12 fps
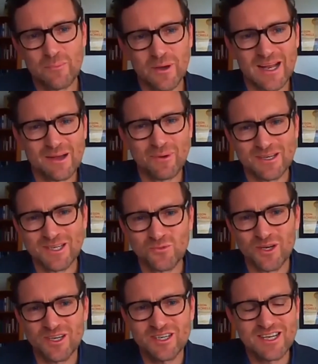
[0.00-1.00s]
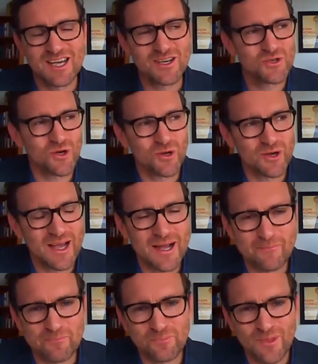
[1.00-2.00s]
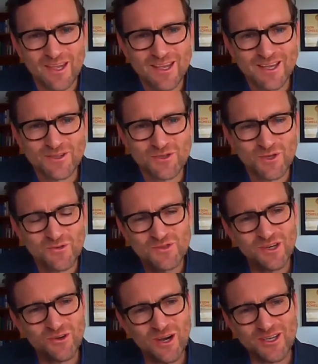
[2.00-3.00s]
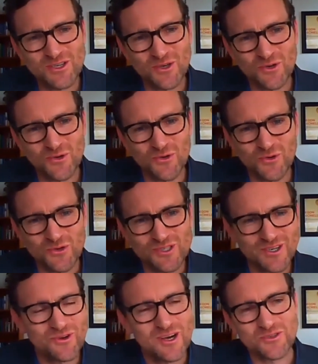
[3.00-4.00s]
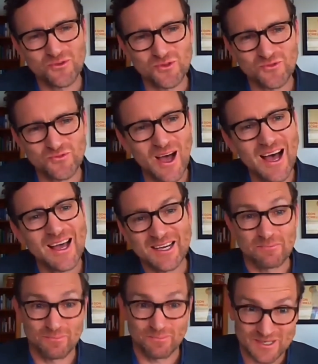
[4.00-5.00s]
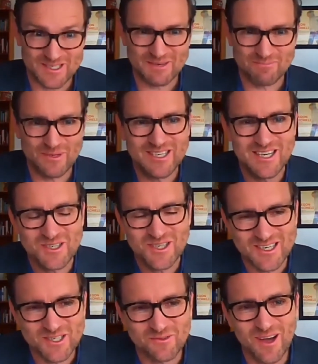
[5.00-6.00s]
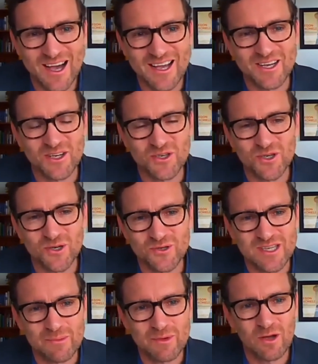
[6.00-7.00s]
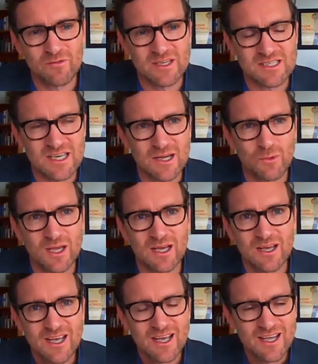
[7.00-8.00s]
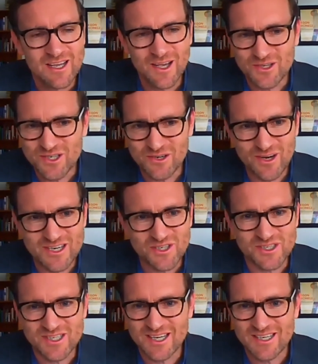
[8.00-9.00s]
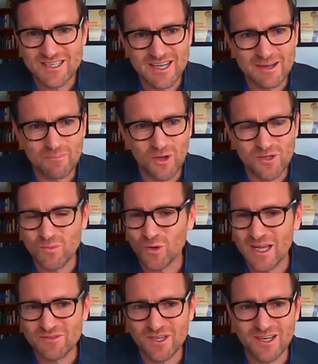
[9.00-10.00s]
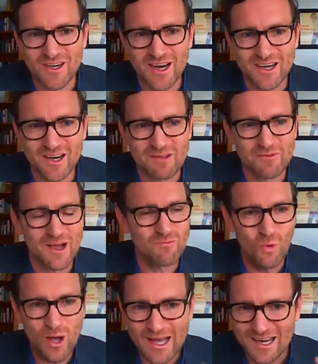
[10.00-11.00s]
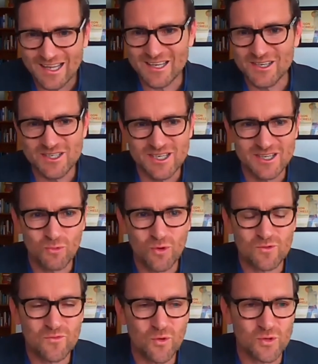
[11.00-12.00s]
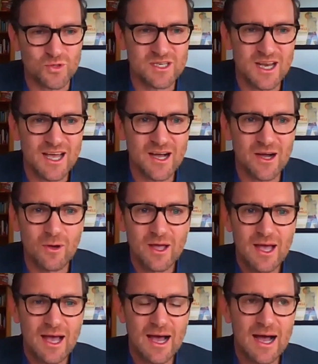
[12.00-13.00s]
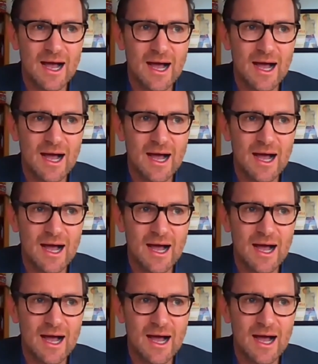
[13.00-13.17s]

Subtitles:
just to wrap it up, I just wanted to touch on the sort of generational divide, potentially divide issues. I mean, obviously we're, Generation Z, those born after 1995, well into the workforce now.